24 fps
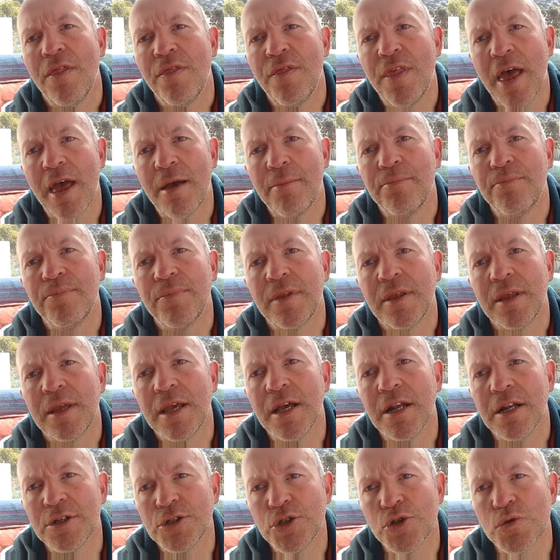that
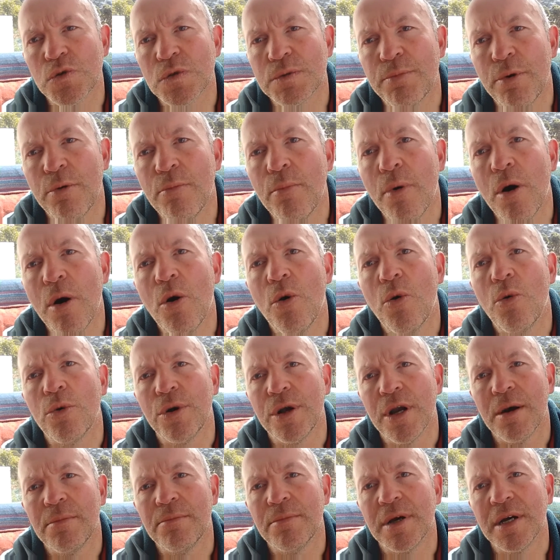kilojoules per mole
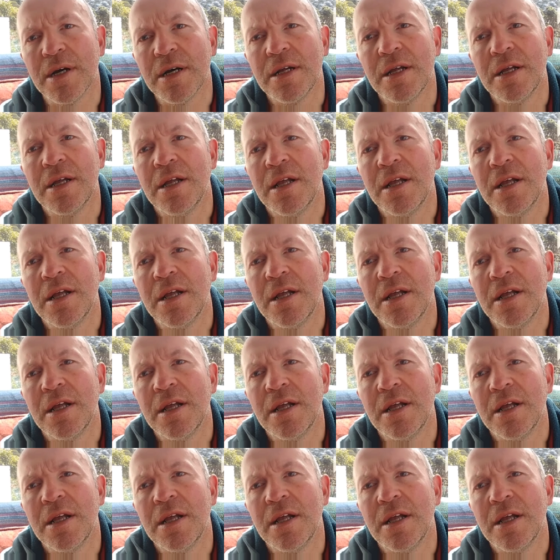number